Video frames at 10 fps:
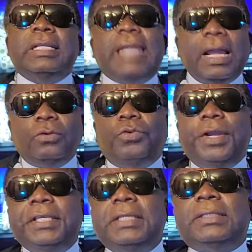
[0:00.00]

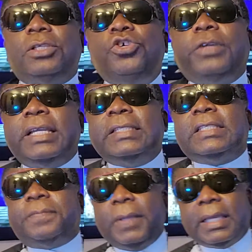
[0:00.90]
Languages, you can
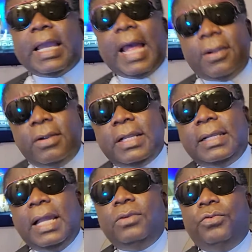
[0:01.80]
speak another
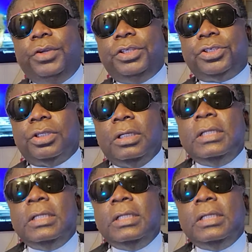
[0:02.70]
language.